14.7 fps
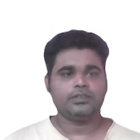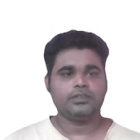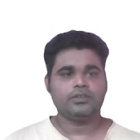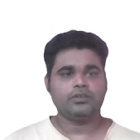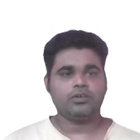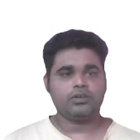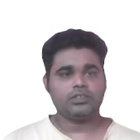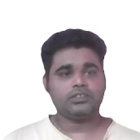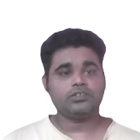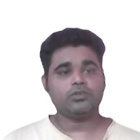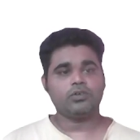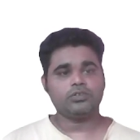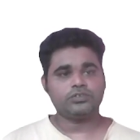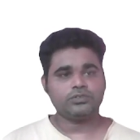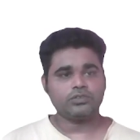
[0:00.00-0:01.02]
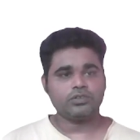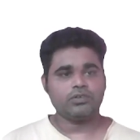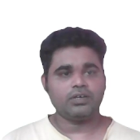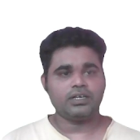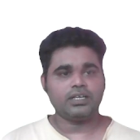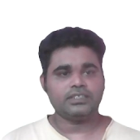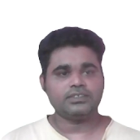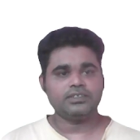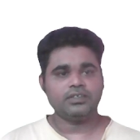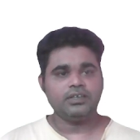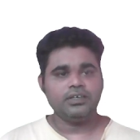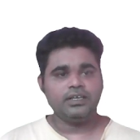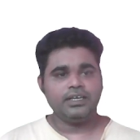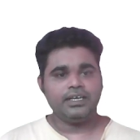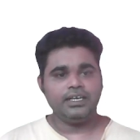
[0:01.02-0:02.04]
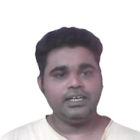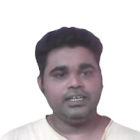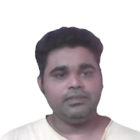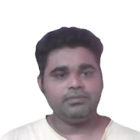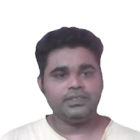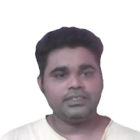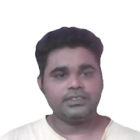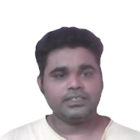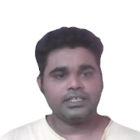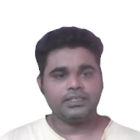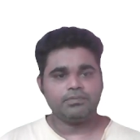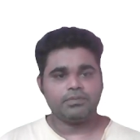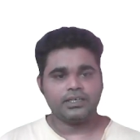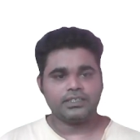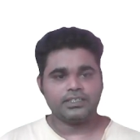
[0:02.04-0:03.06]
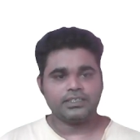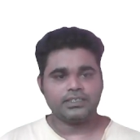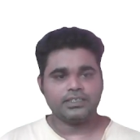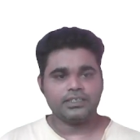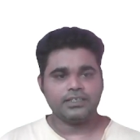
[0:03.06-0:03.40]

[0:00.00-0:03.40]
or it is also called as the elementary particle.